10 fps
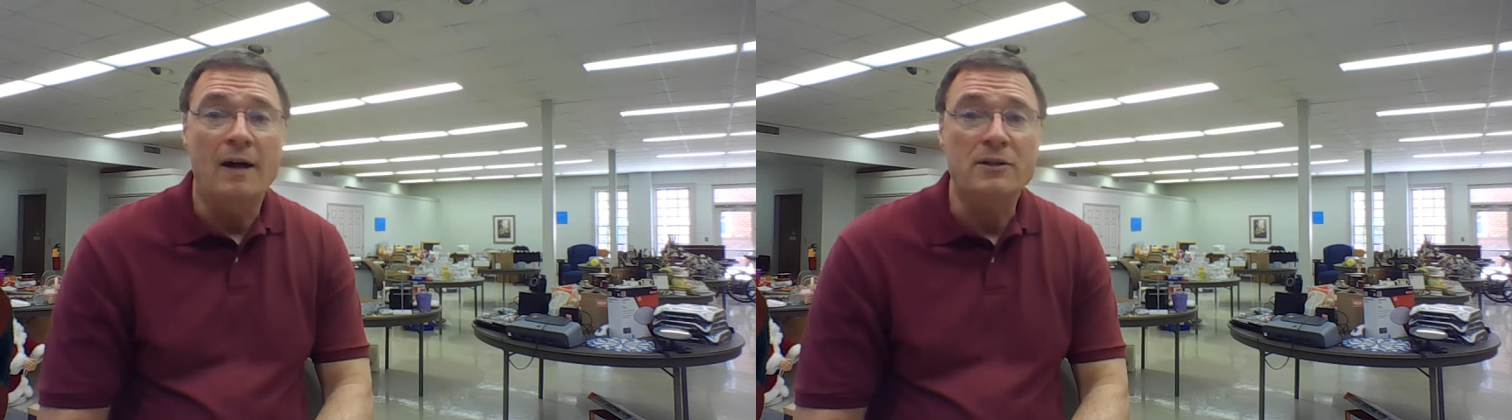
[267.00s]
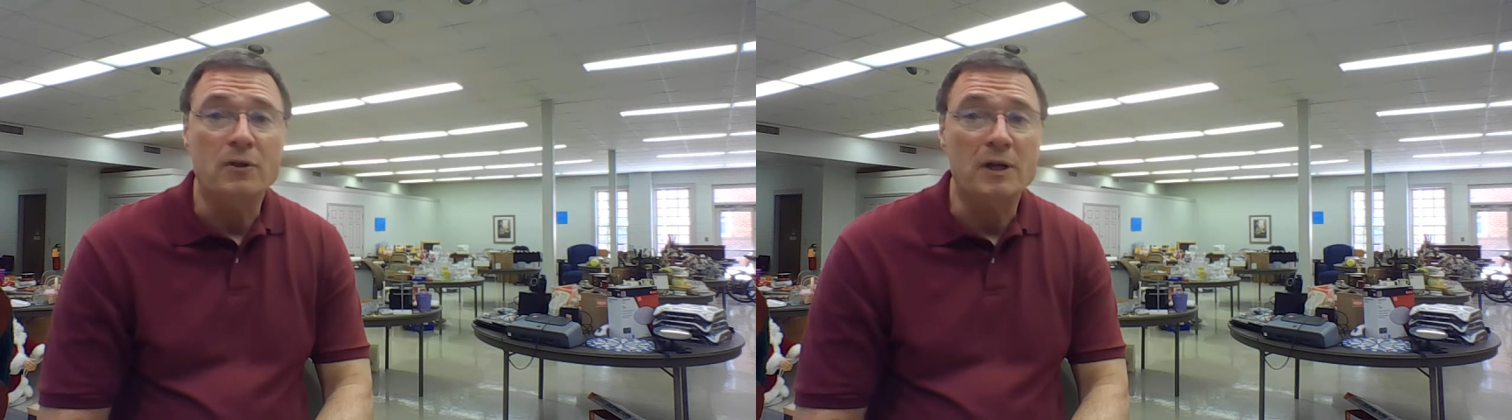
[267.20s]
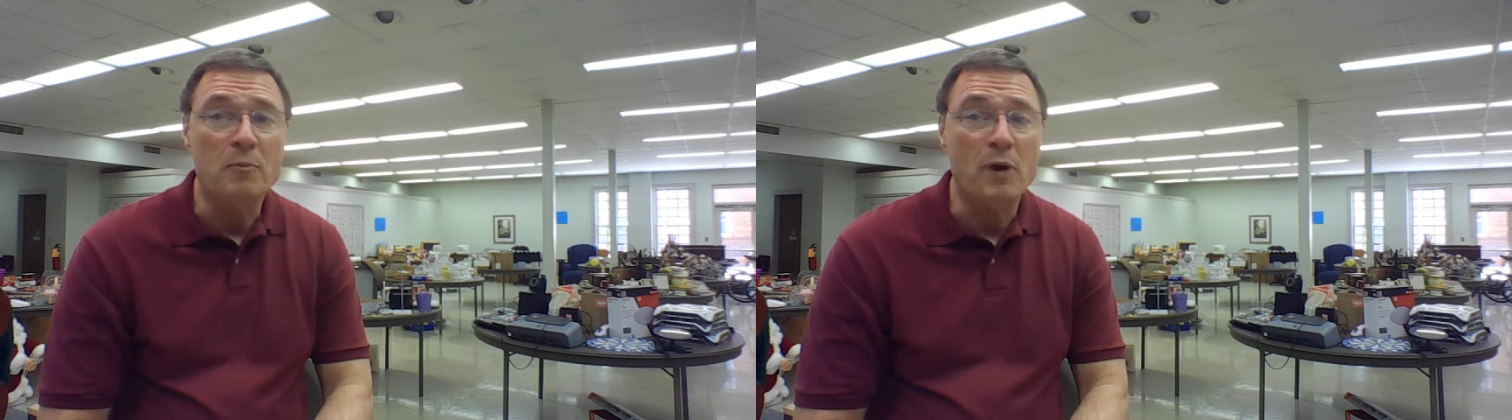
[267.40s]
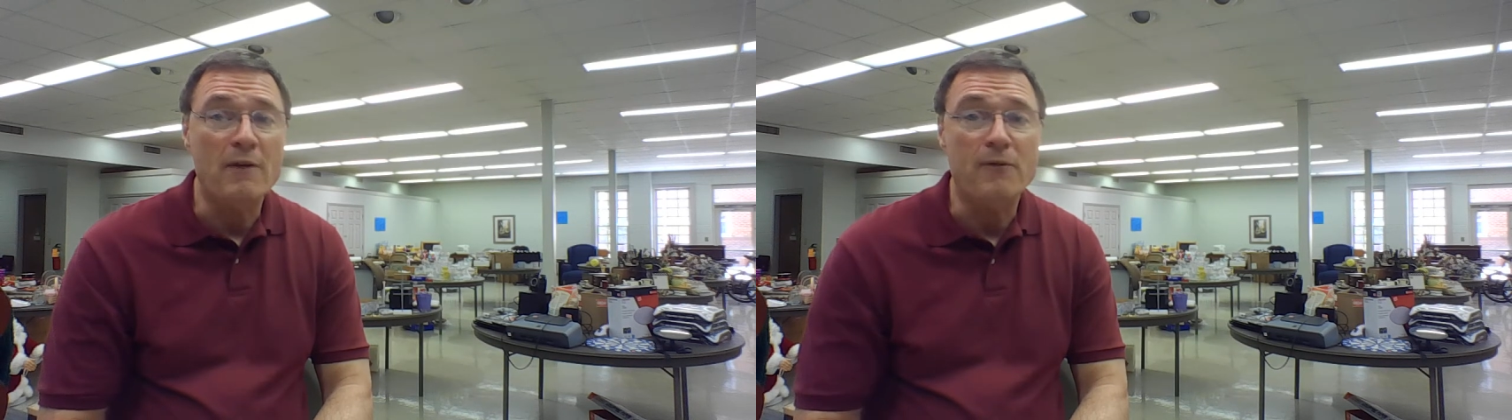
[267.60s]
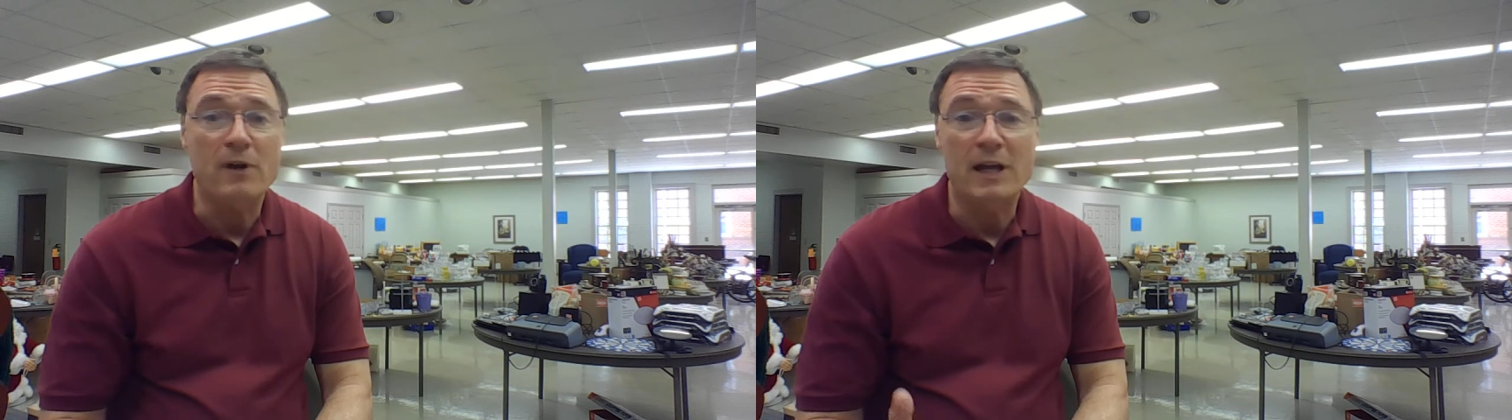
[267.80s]
Certainly
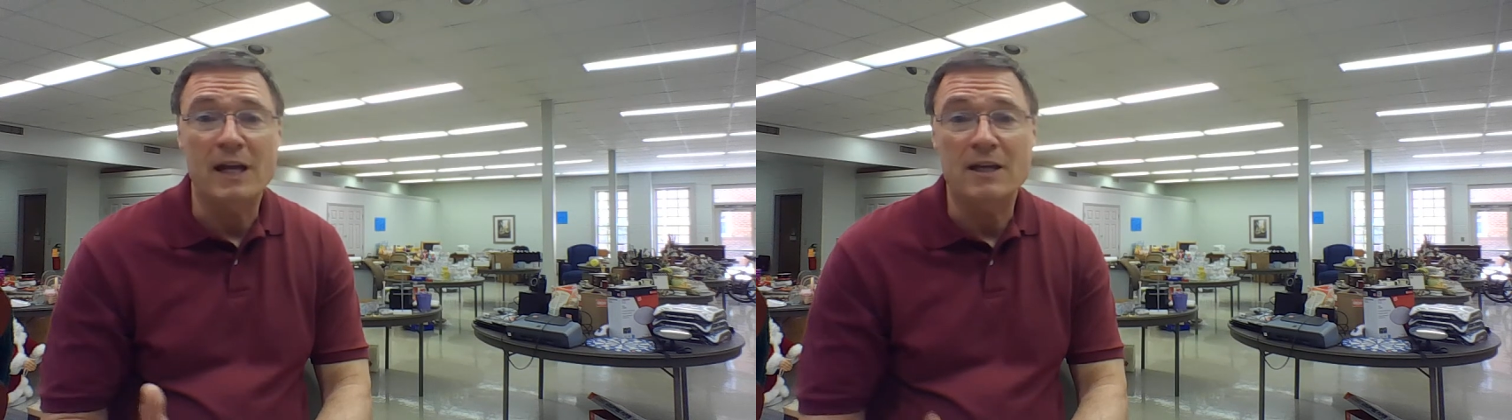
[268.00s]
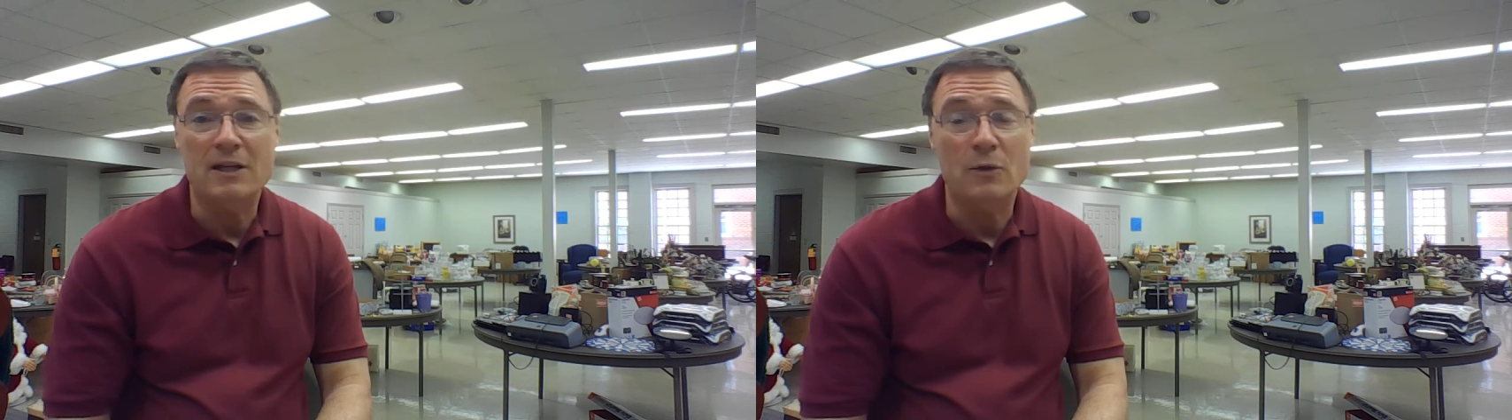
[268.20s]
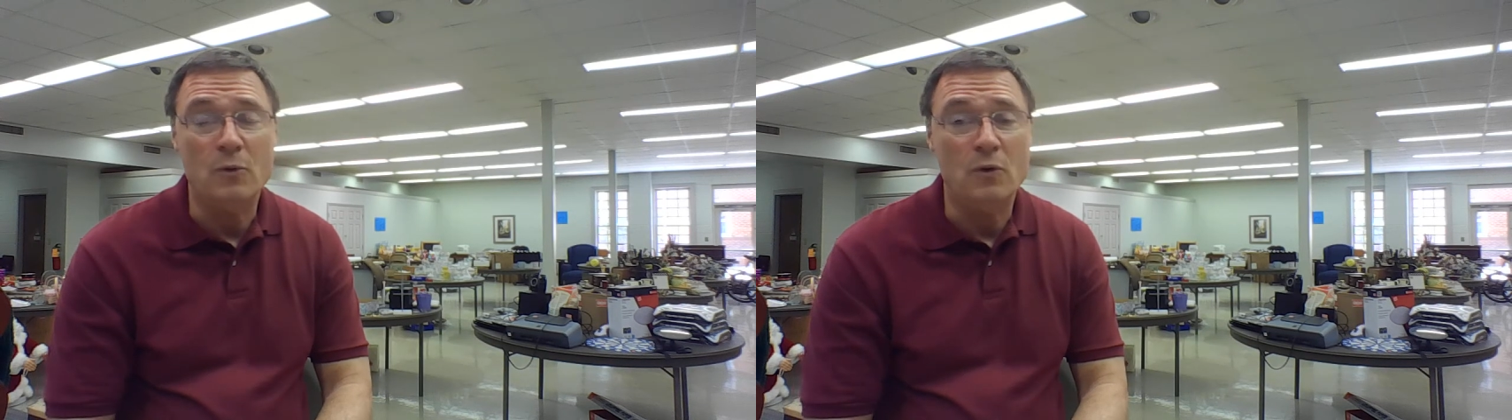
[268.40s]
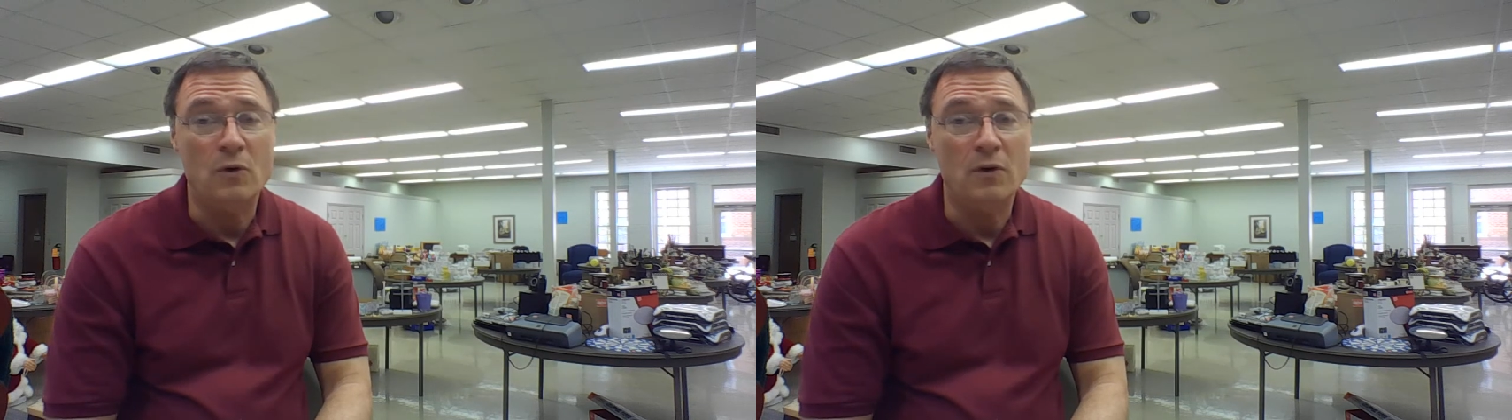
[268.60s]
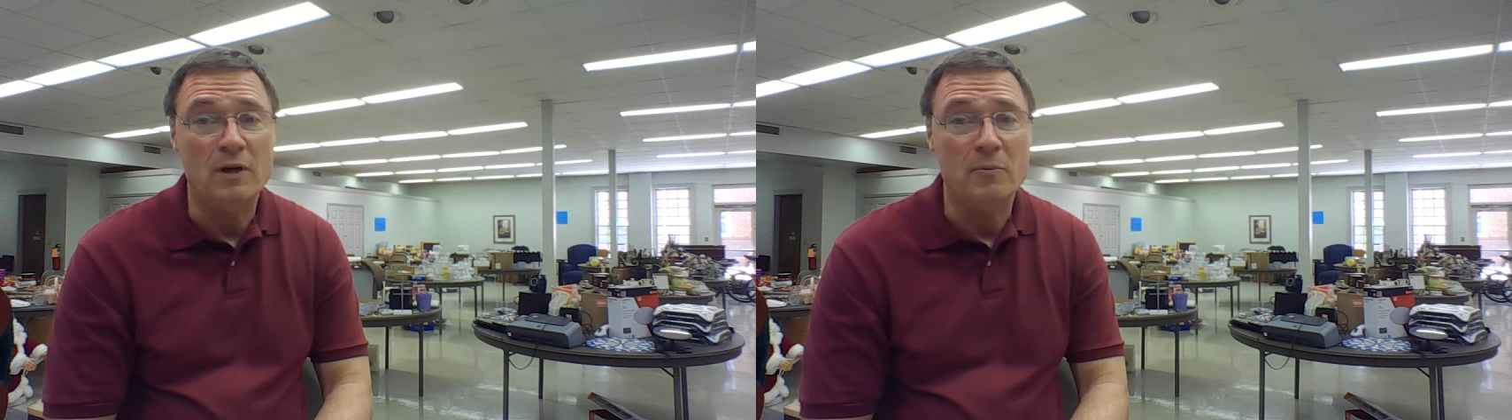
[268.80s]
pray for an end to the war